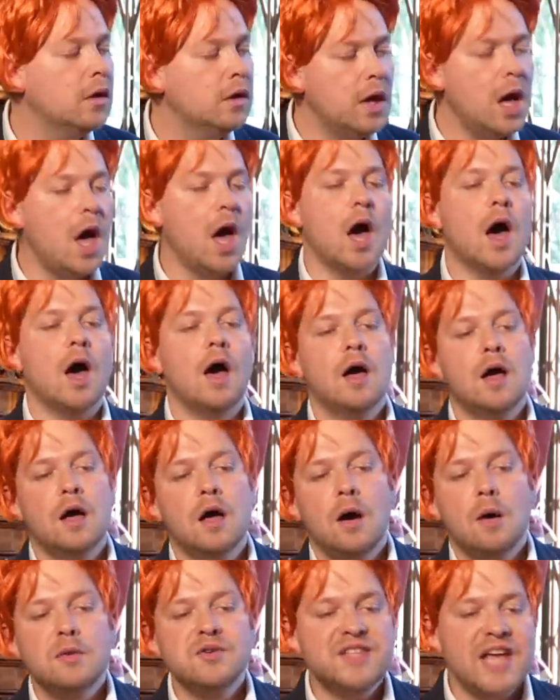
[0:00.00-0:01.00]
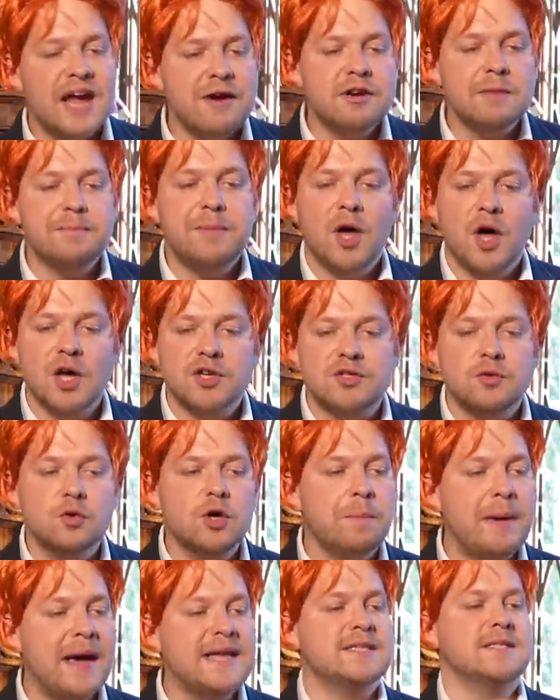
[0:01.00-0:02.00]
Yeah, I was there in a personal
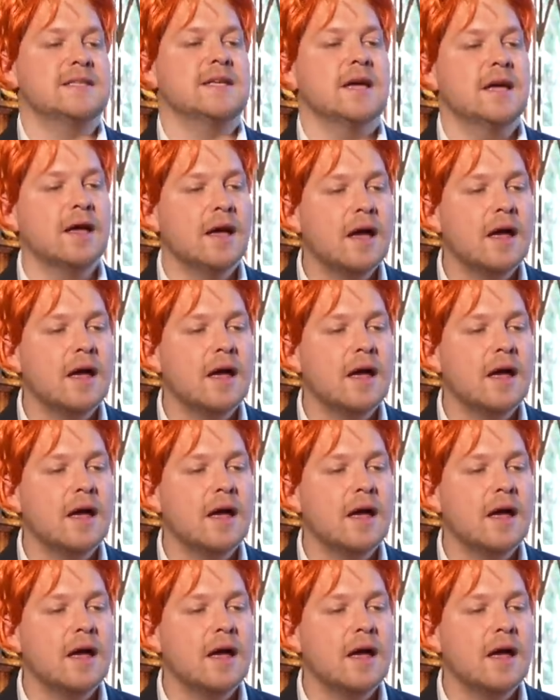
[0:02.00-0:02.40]
capacity.